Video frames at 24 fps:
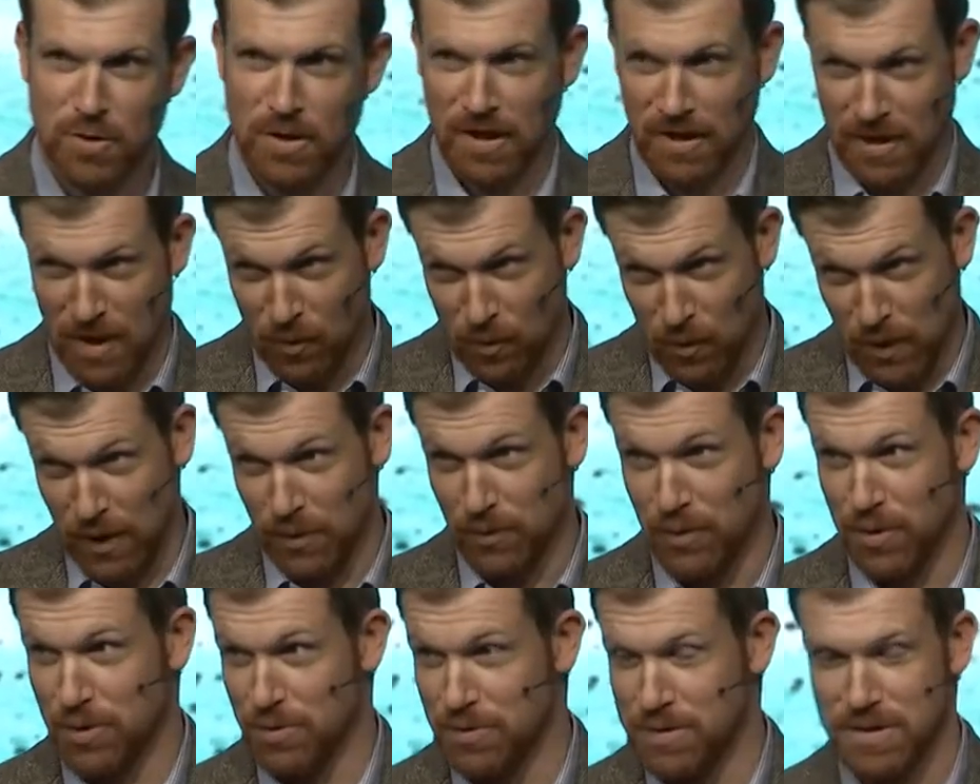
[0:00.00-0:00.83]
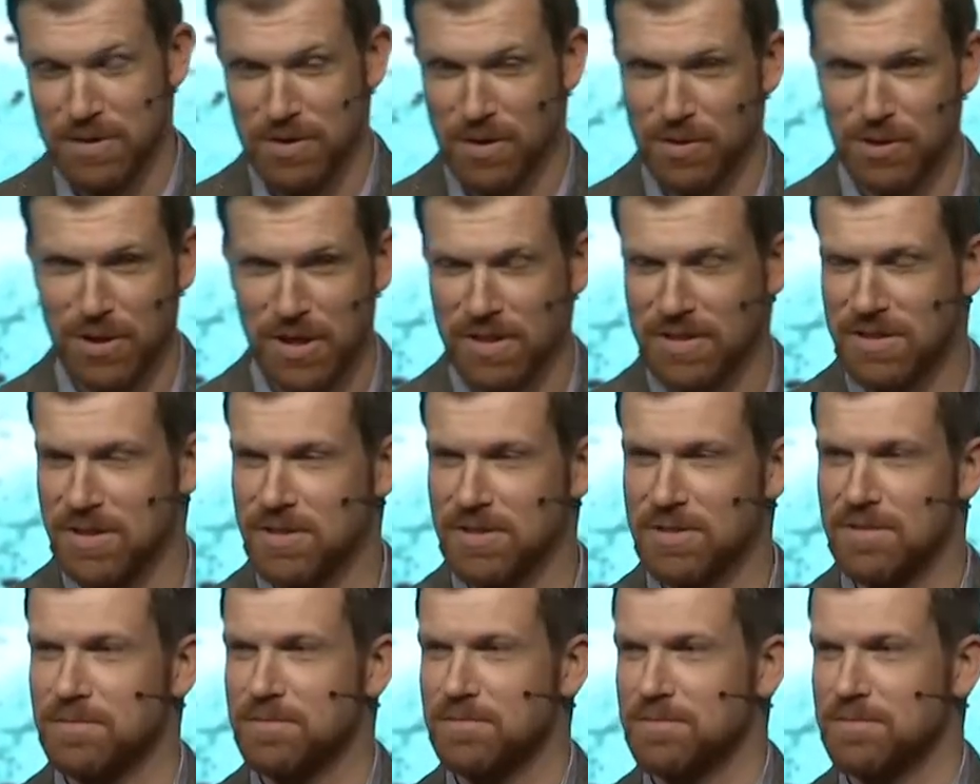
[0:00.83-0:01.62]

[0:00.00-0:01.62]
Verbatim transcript: like, that really reduces our chances.